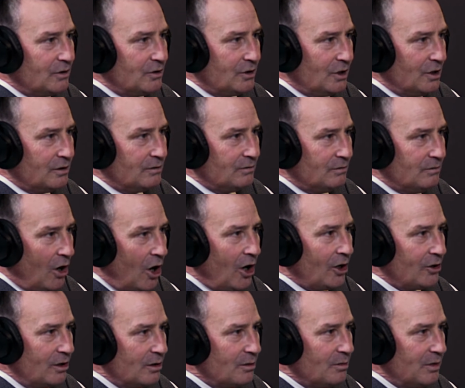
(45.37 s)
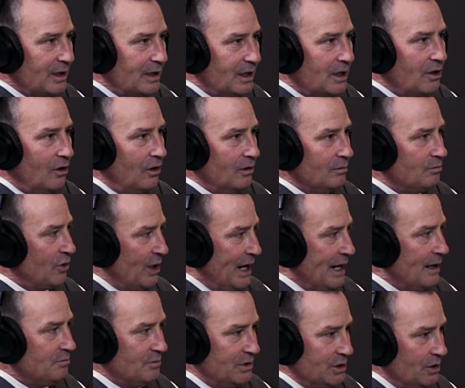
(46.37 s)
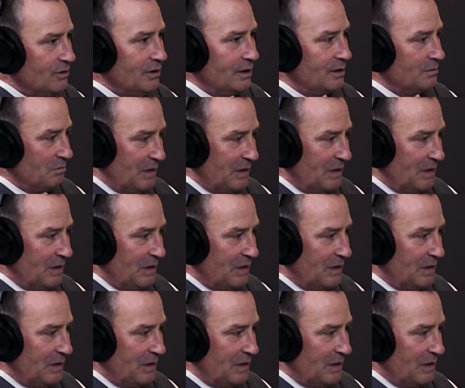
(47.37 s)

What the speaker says: could arguably called brand building